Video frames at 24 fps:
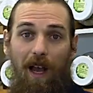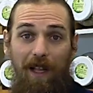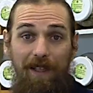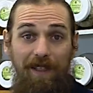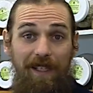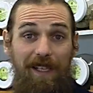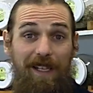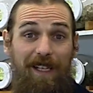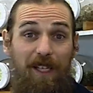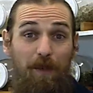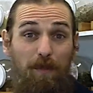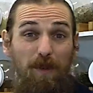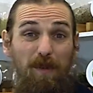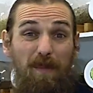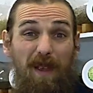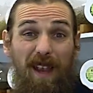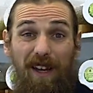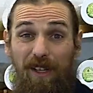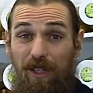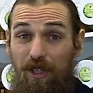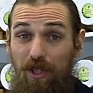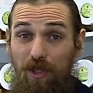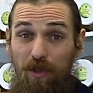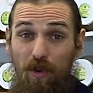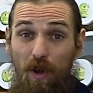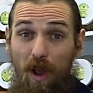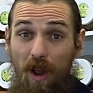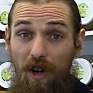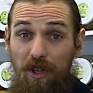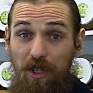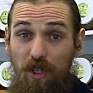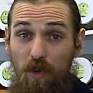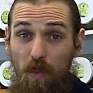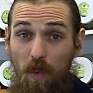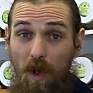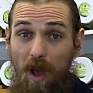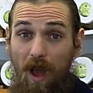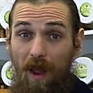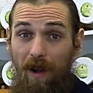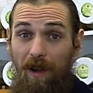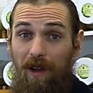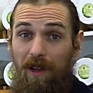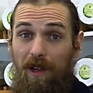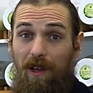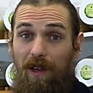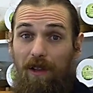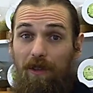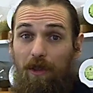A tea can be made as strong as you want,
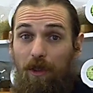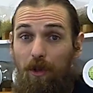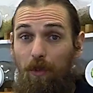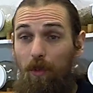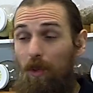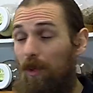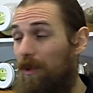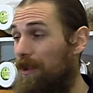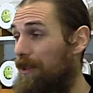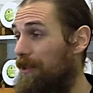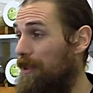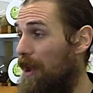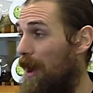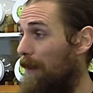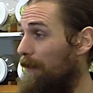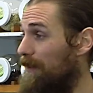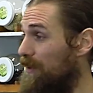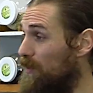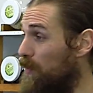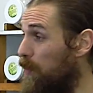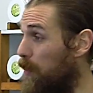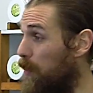though the rule of thumb is